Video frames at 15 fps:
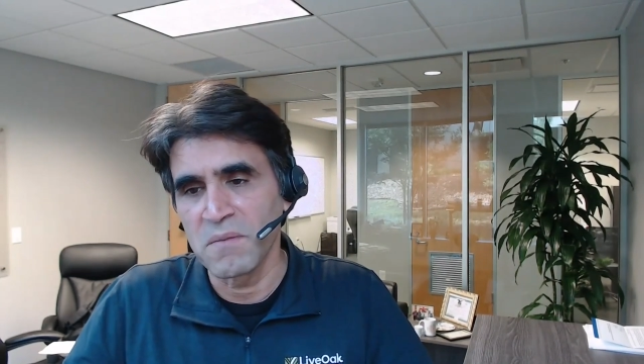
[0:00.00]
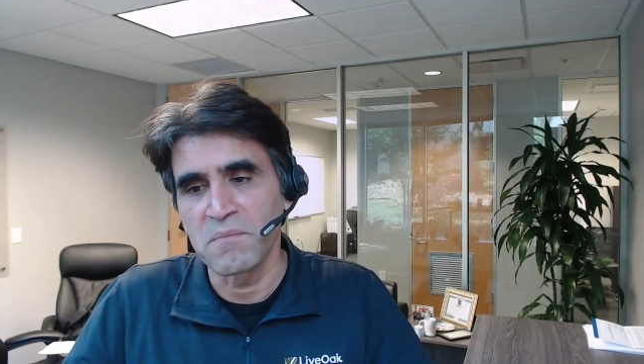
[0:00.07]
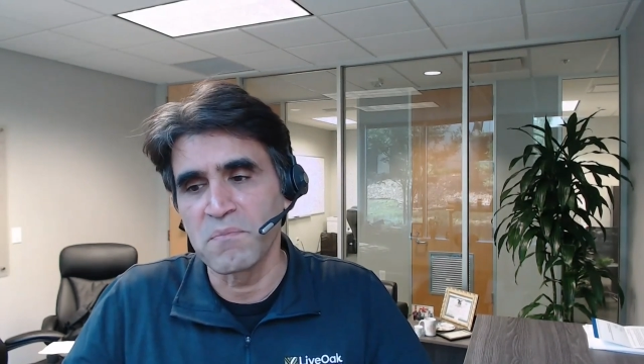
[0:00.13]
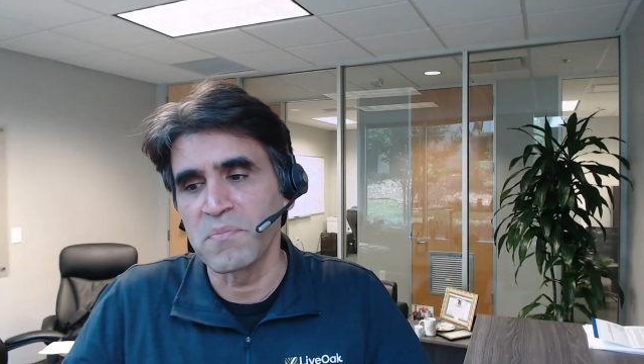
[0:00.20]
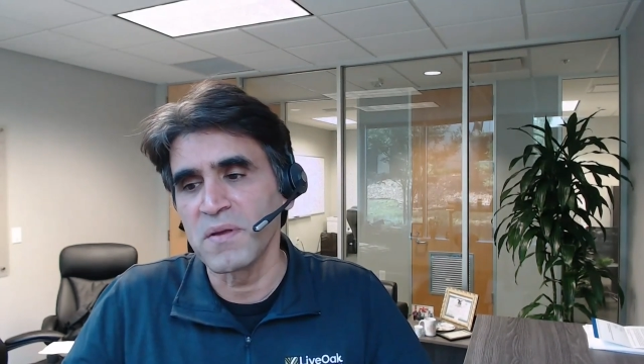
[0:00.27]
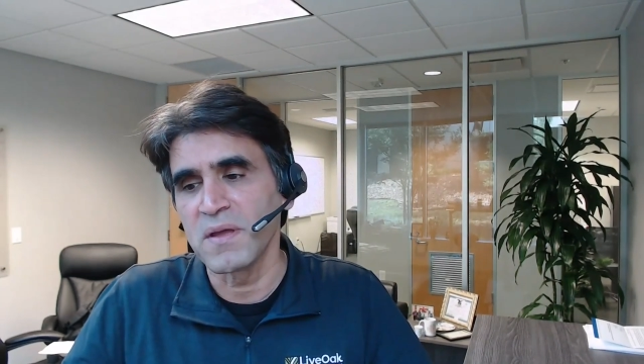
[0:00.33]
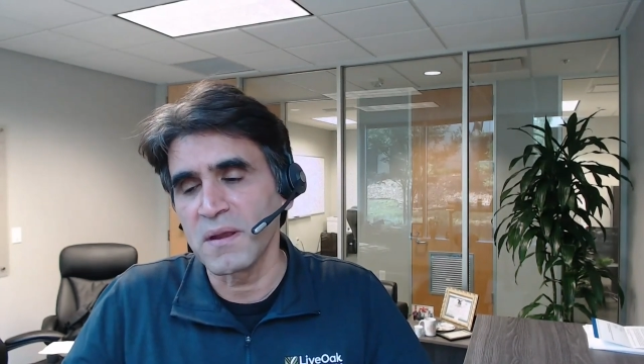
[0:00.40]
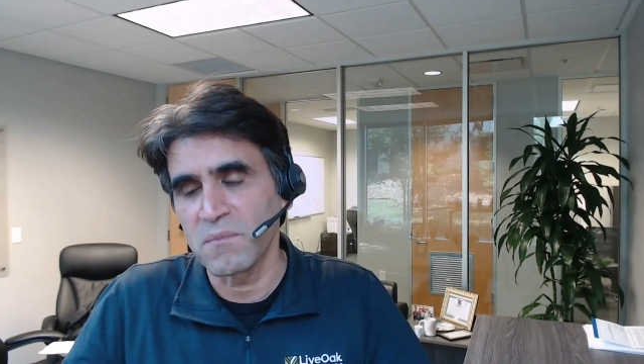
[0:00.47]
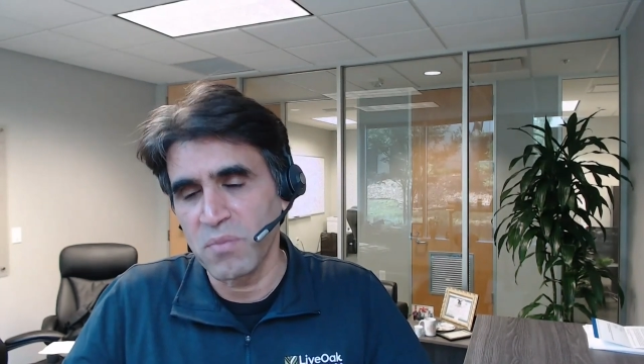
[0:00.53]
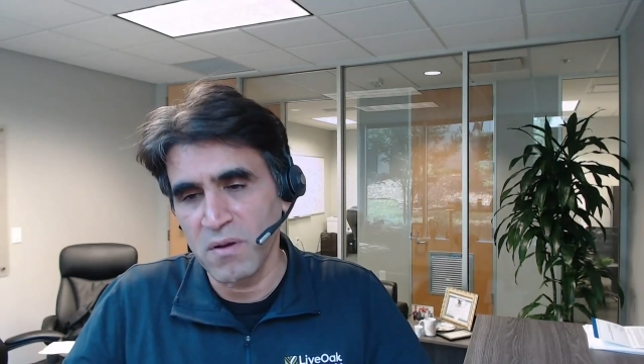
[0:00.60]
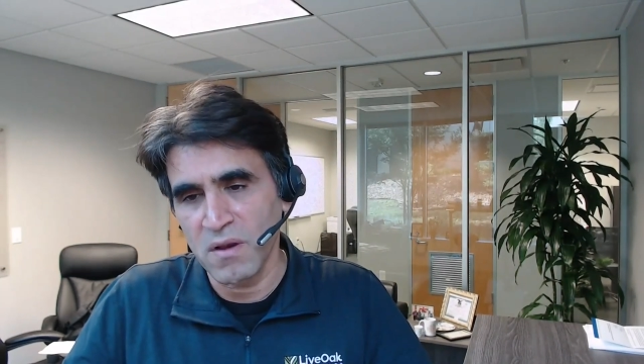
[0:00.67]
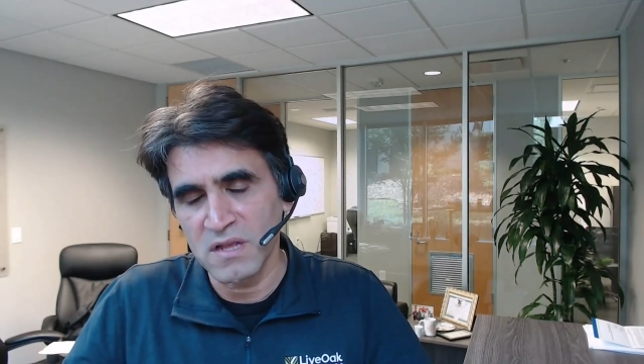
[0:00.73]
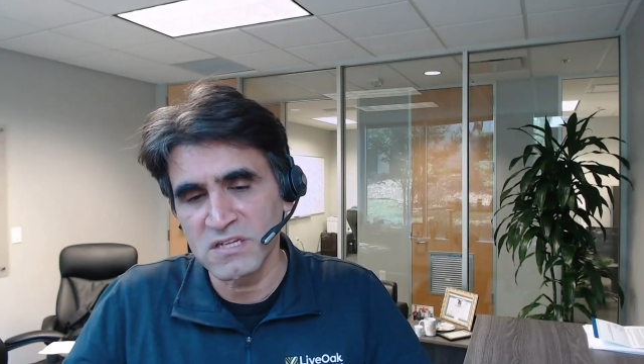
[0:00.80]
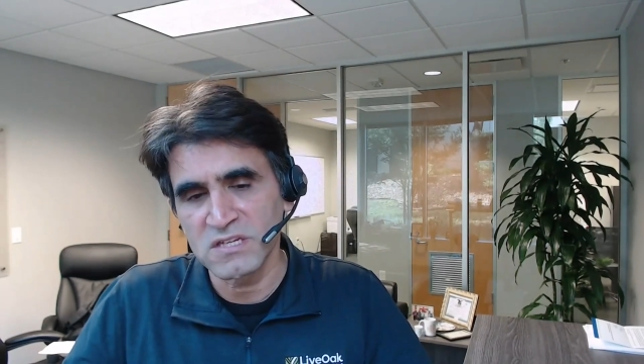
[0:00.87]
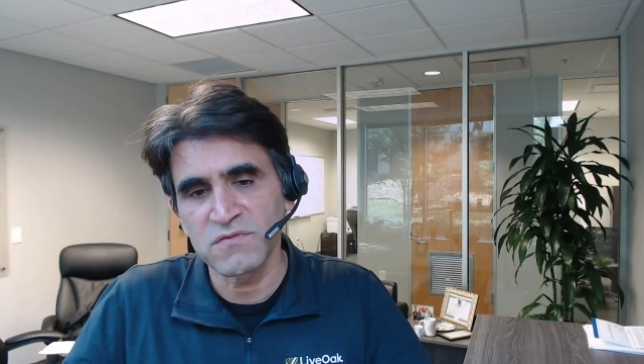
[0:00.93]
a big
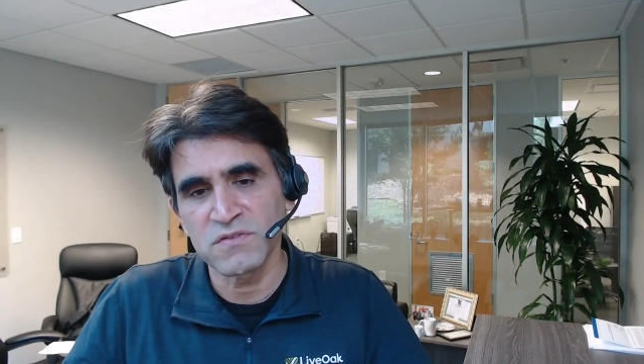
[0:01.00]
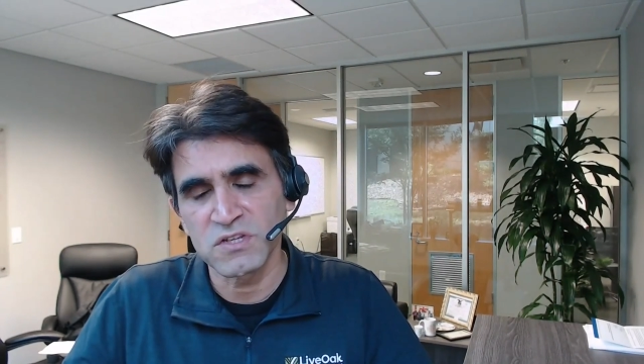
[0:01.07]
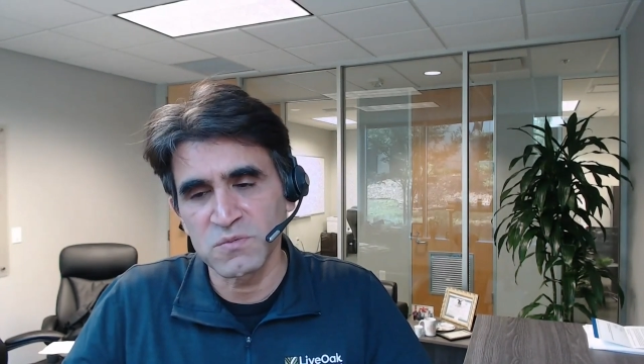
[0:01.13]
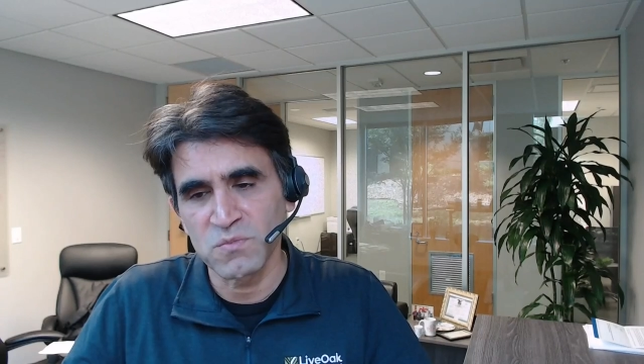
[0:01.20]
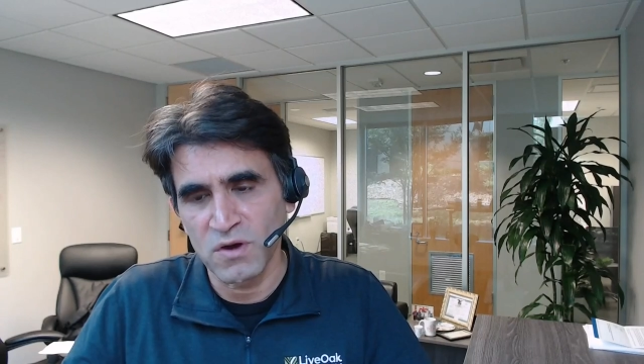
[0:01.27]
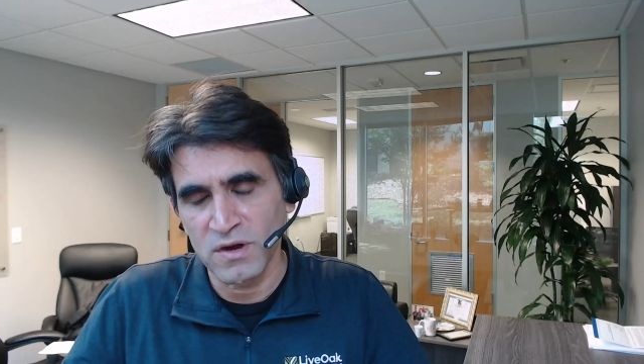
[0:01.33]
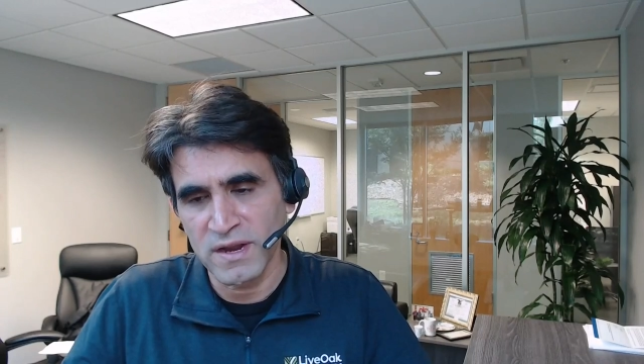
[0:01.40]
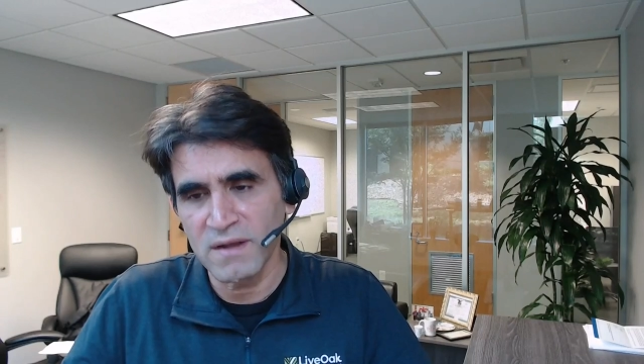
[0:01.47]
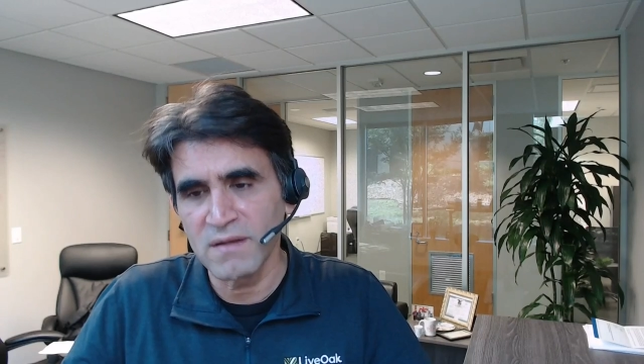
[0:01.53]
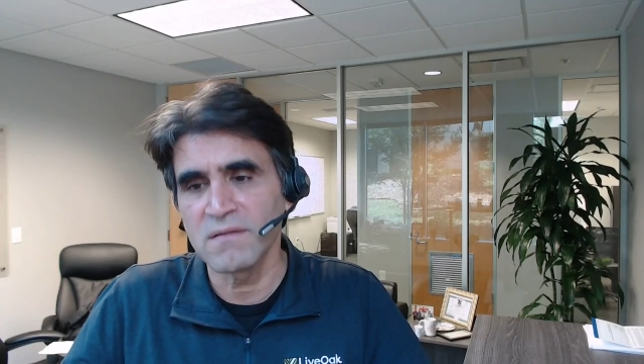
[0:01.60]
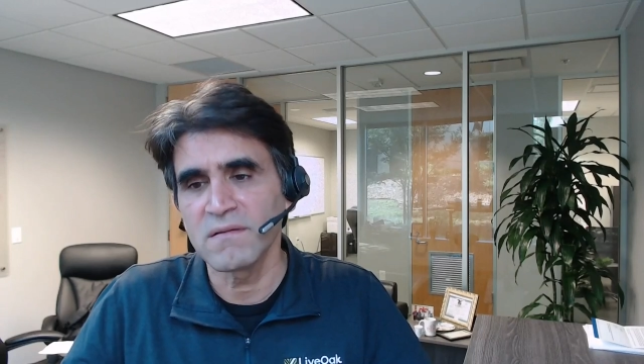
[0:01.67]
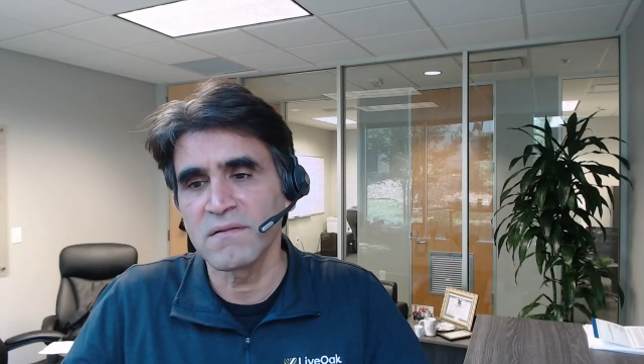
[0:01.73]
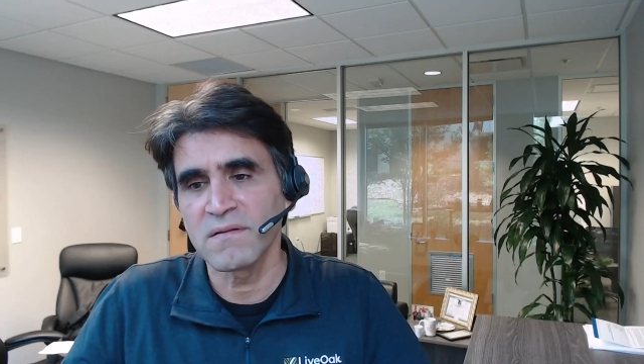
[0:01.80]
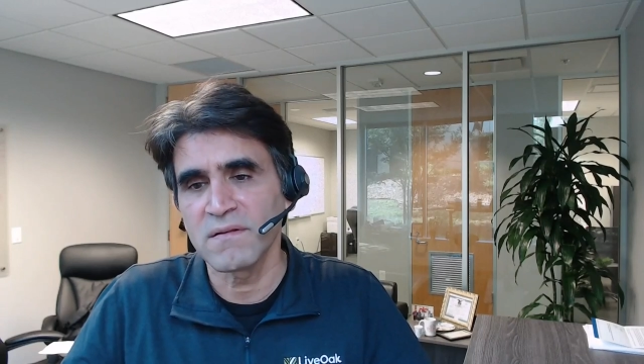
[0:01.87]
plus for this market.